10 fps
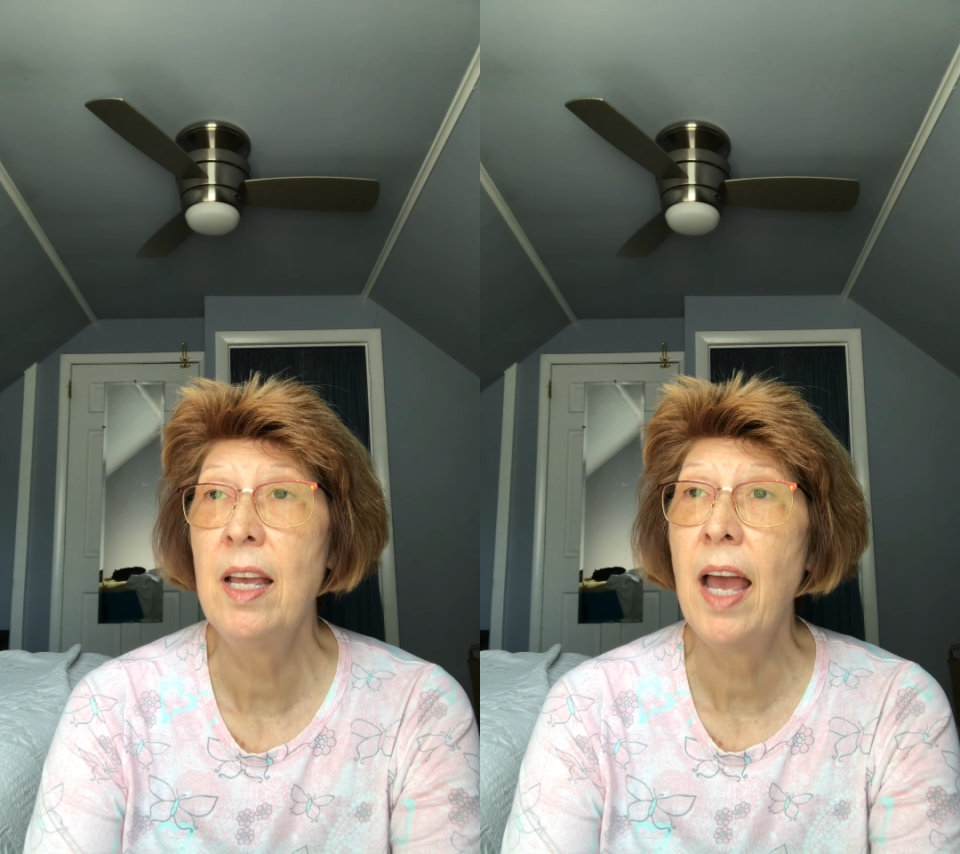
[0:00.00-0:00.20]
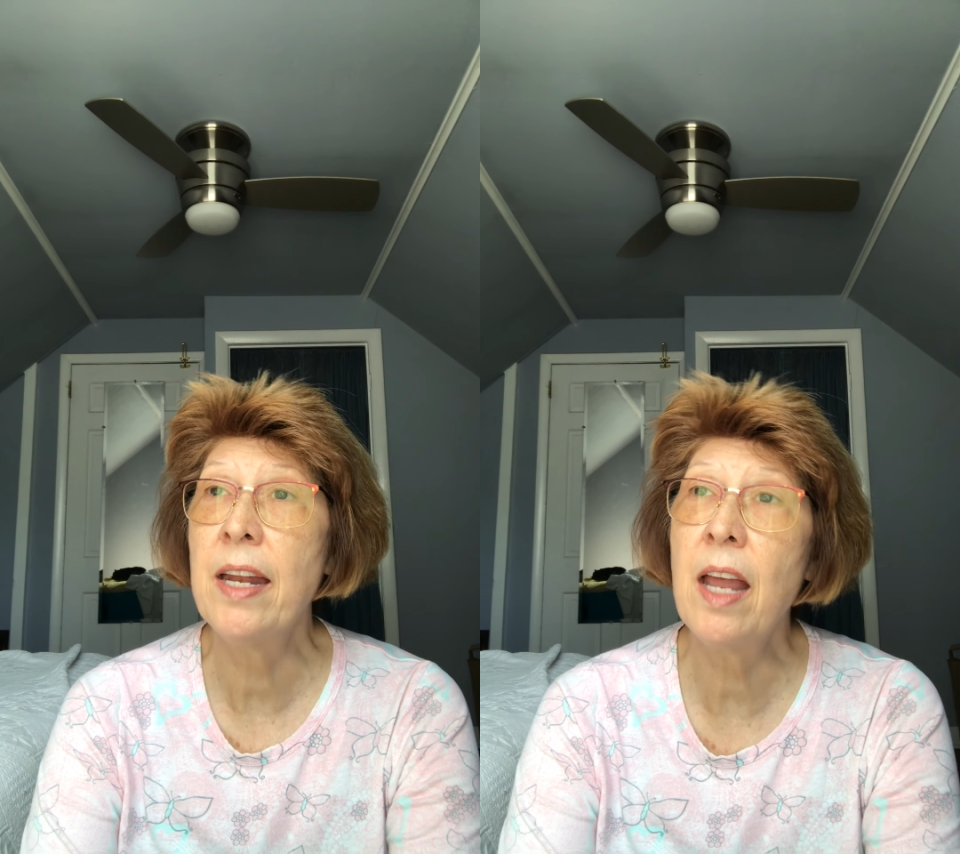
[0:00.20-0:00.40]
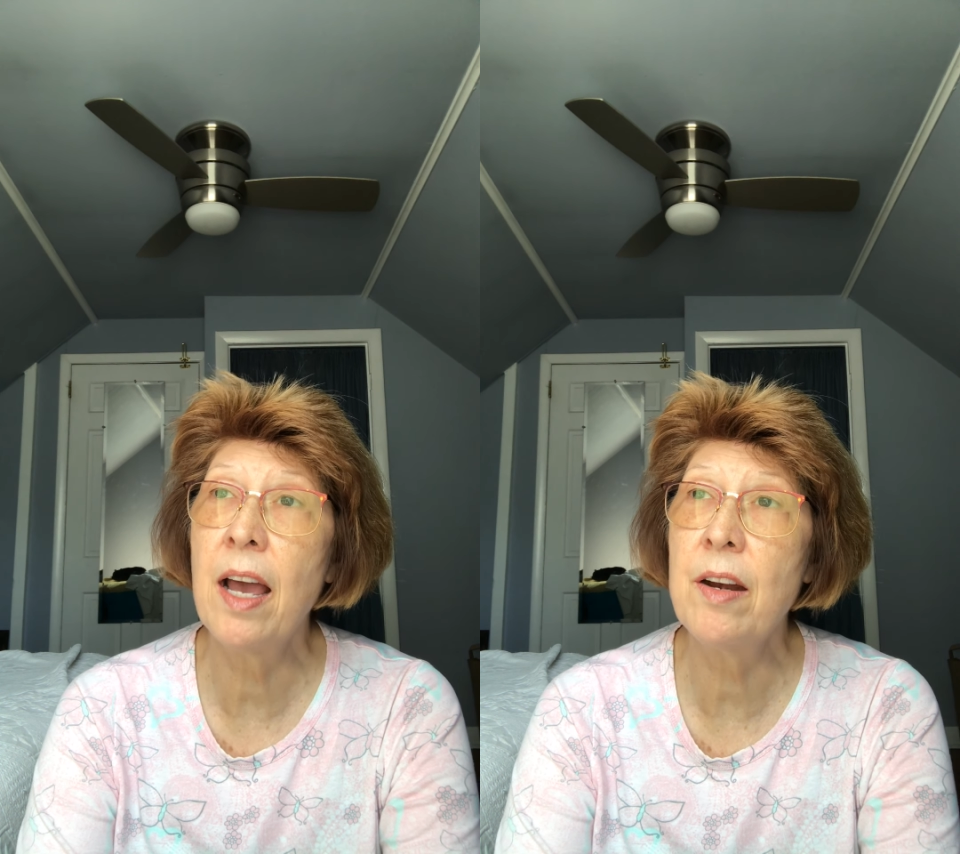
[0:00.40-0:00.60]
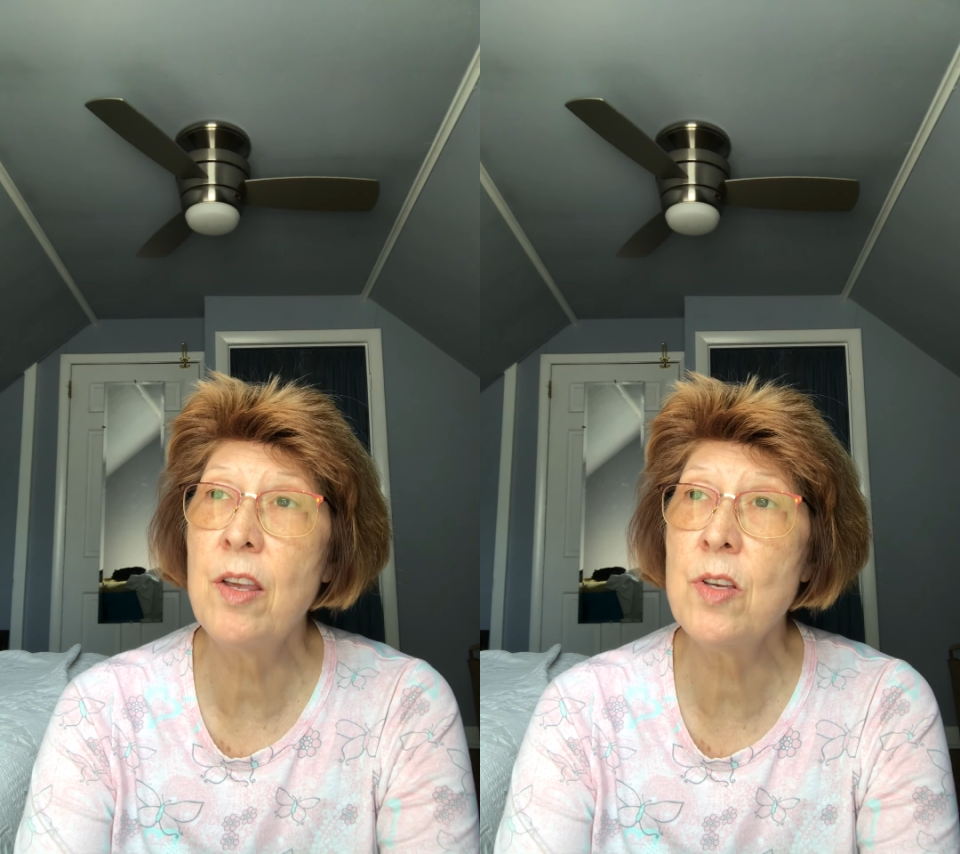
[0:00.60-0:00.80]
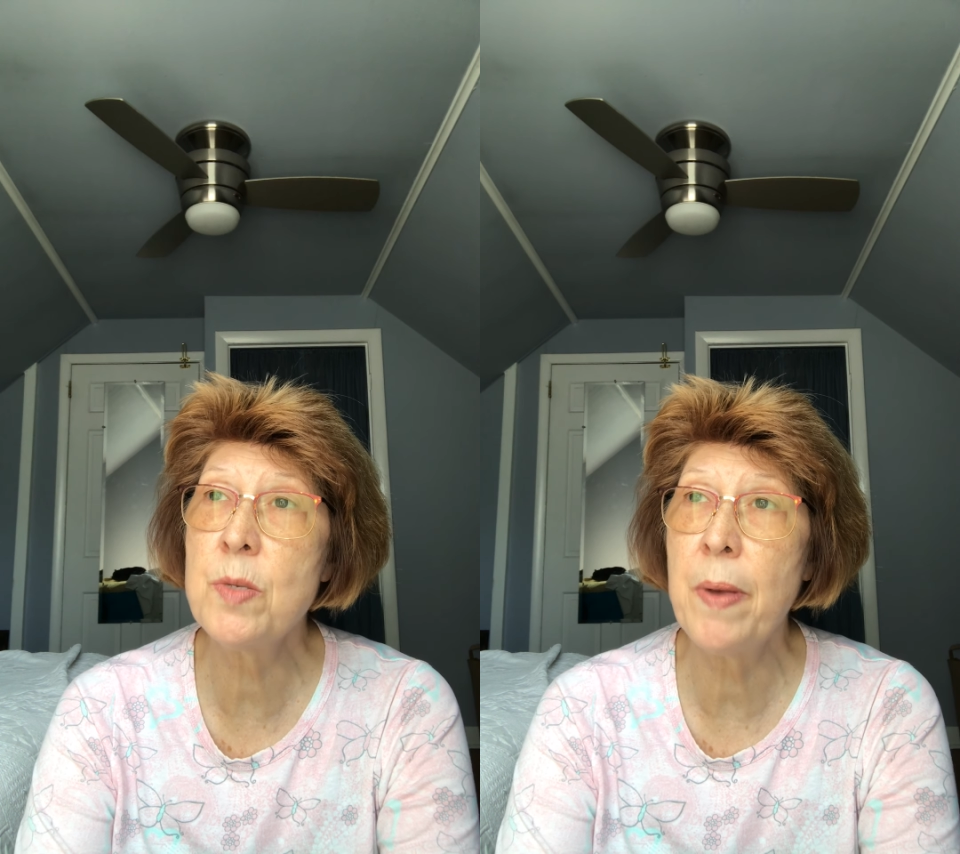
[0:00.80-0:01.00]
and how to
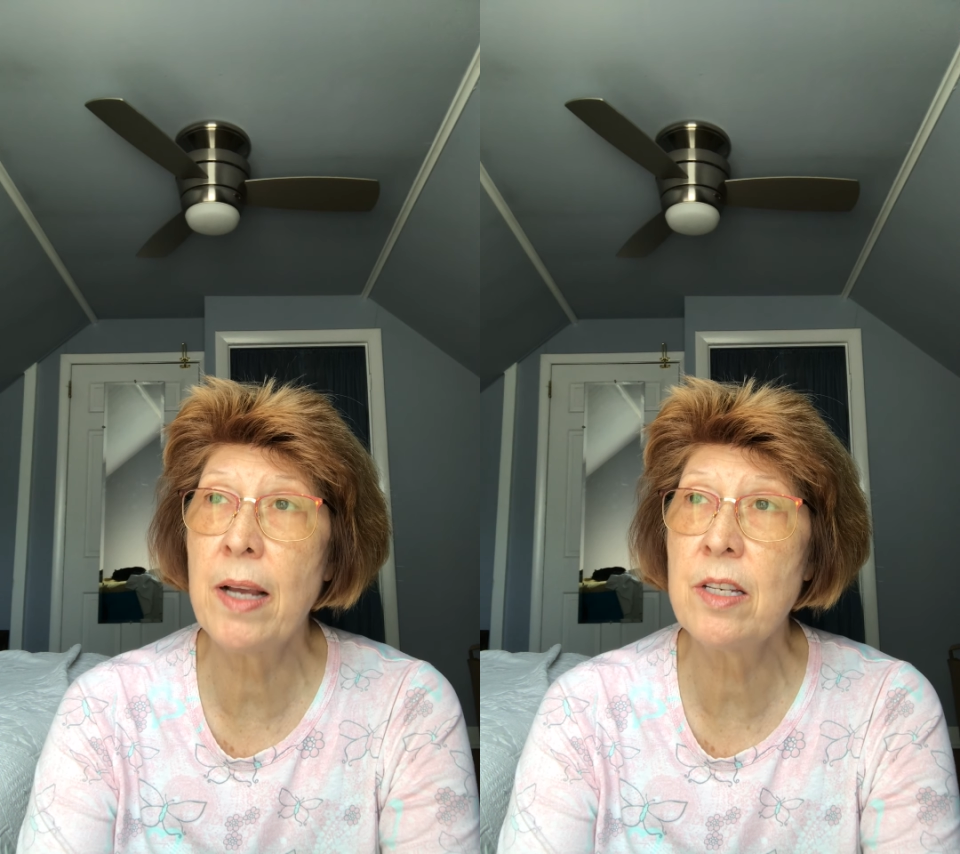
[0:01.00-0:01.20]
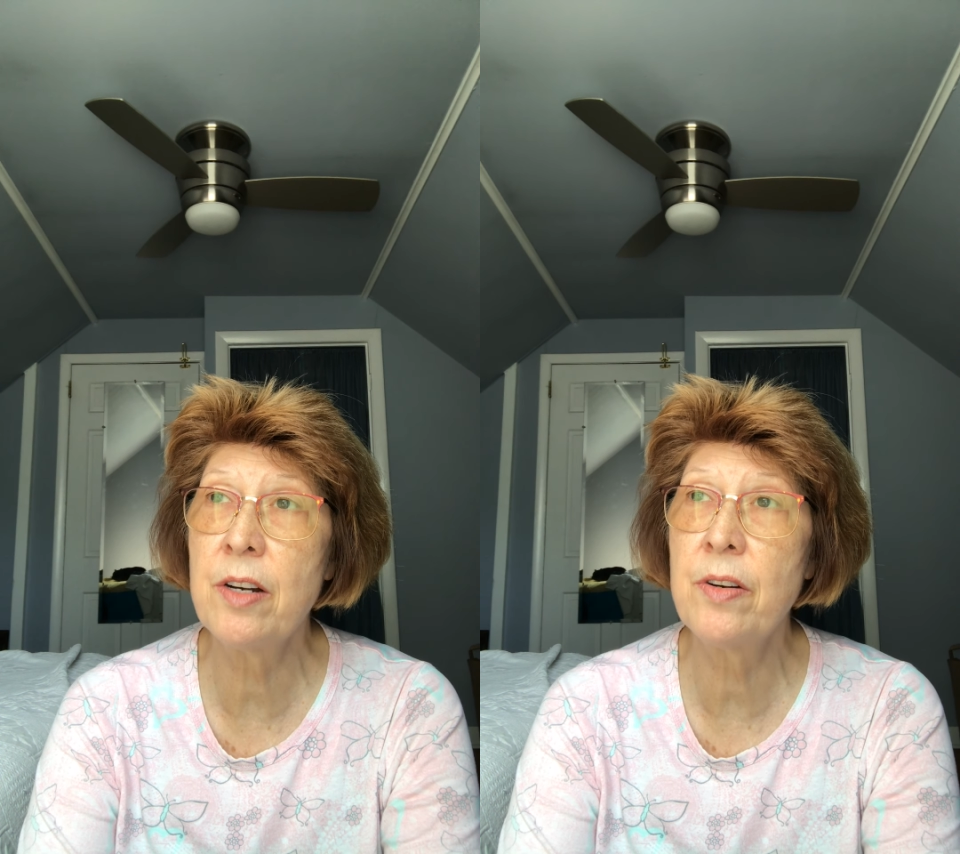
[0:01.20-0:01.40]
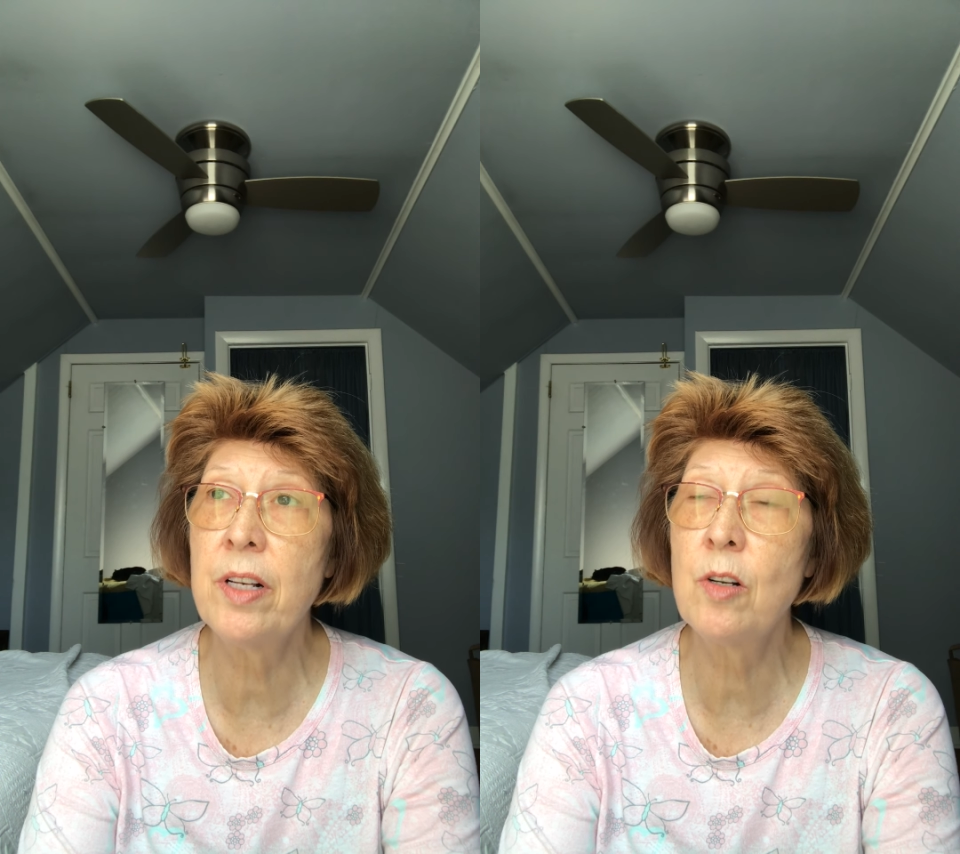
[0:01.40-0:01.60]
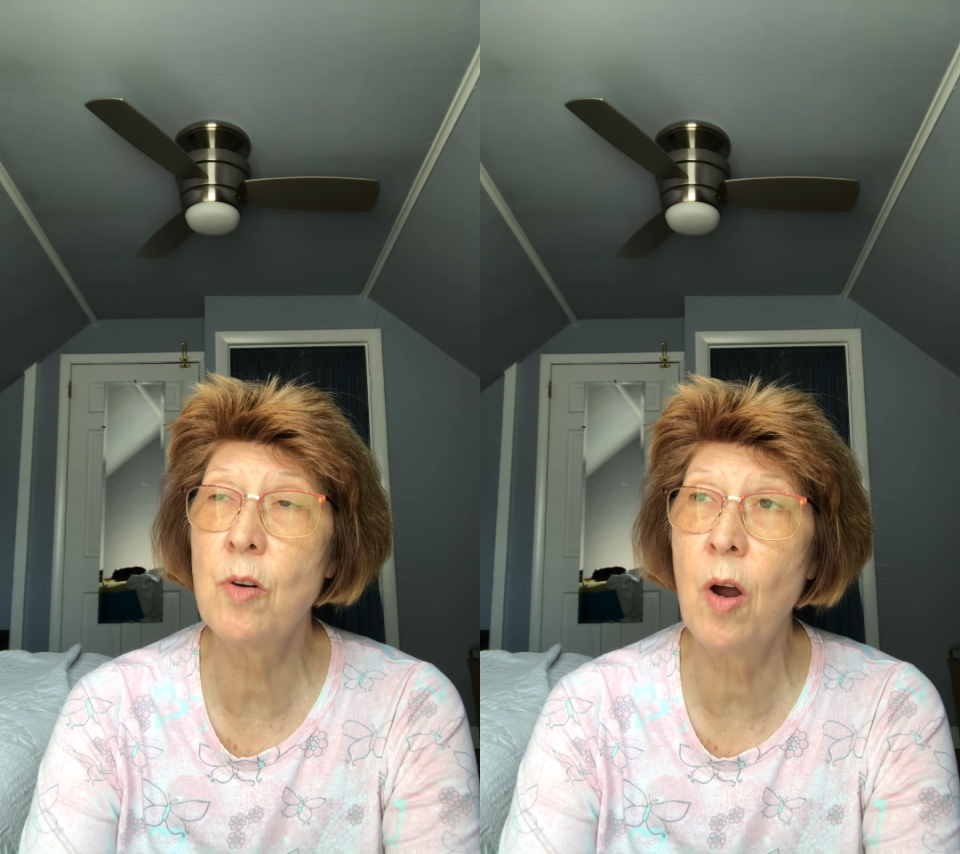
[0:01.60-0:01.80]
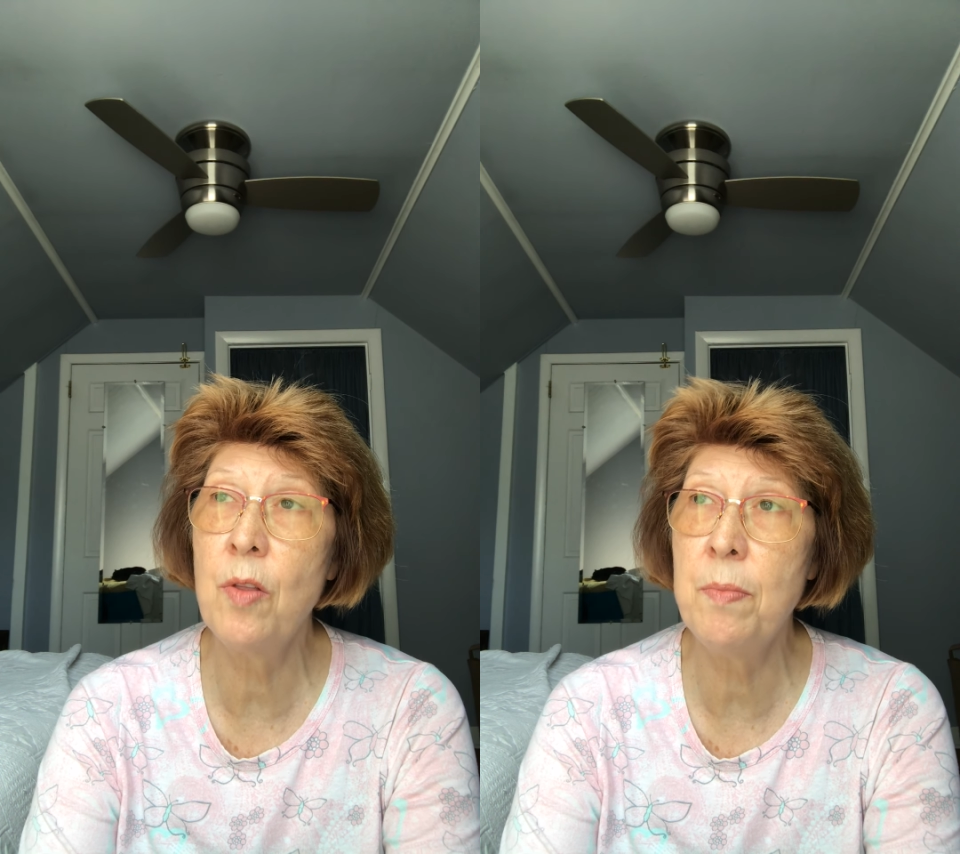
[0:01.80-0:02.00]
use bacterial
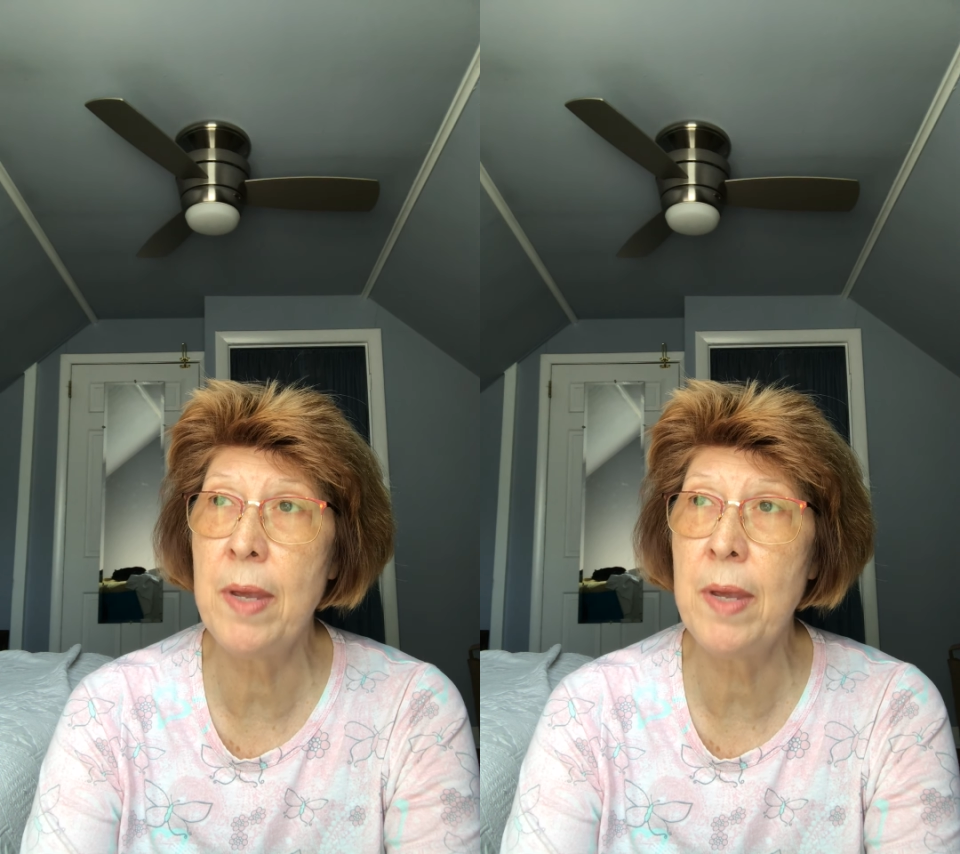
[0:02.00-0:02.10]
growth